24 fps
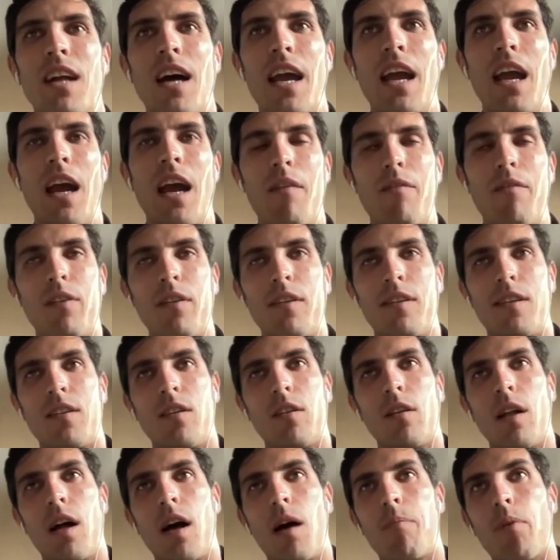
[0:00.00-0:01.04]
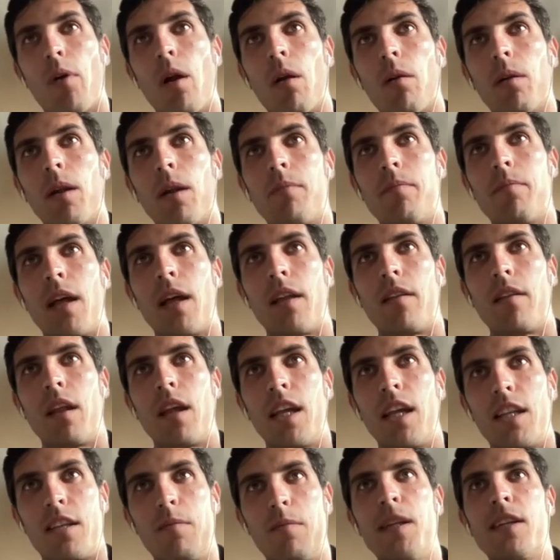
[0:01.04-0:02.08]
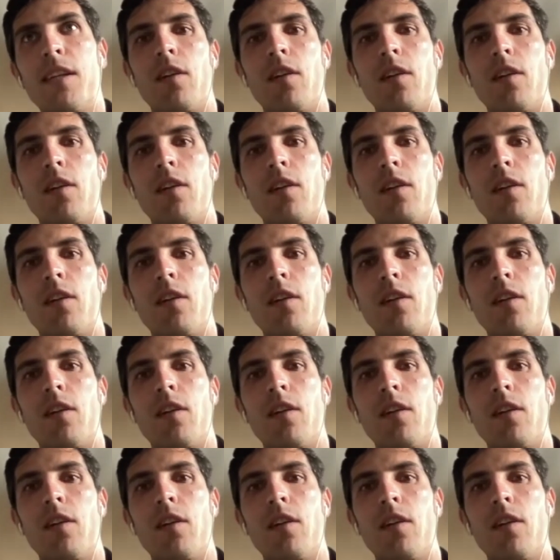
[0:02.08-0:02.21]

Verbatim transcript: I have a, a problem that it's been